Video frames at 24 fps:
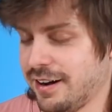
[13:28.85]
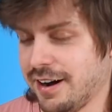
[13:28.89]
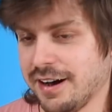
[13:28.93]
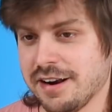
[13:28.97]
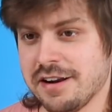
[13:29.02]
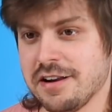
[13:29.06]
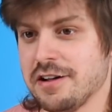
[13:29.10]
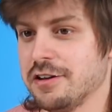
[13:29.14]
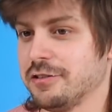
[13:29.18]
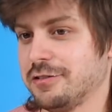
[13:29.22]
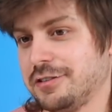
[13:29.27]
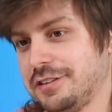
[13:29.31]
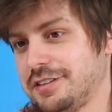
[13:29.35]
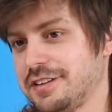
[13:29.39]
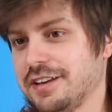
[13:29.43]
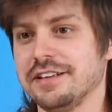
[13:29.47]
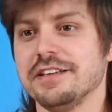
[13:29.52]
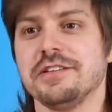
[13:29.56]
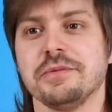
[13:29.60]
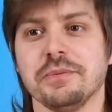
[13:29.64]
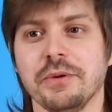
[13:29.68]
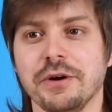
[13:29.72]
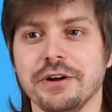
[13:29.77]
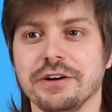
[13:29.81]
I don't know, just at
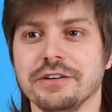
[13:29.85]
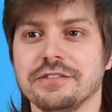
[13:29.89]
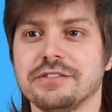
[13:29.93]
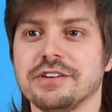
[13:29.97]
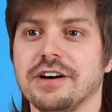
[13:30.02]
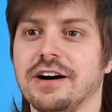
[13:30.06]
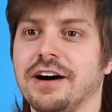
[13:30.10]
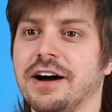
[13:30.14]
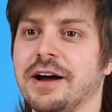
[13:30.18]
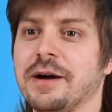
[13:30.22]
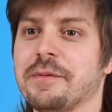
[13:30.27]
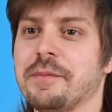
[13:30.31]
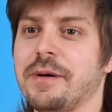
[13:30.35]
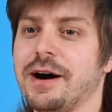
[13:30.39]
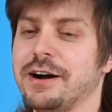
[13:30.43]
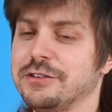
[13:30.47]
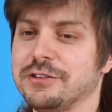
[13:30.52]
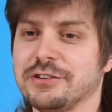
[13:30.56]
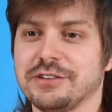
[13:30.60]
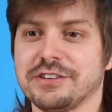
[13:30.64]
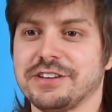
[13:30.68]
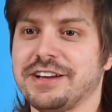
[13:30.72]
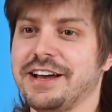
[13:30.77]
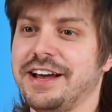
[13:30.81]
this point of time, I
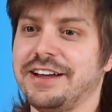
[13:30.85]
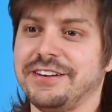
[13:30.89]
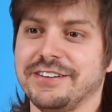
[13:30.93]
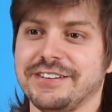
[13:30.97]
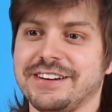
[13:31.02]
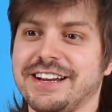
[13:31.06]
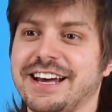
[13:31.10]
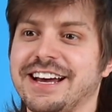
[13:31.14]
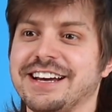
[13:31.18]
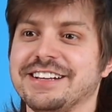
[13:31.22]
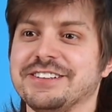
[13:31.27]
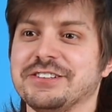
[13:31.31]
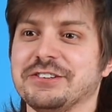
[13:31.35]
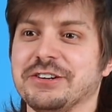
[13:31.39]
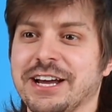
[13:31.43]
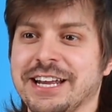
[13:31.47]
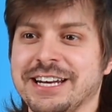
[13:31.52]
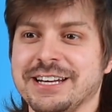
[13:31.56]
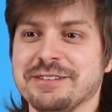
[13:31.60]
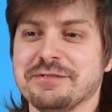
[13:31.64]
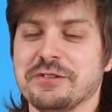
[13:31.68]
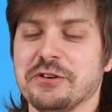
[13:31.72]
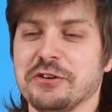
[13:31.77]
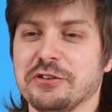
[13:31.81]
just cannot handle
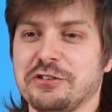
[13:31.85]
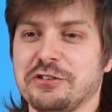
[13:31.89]
any more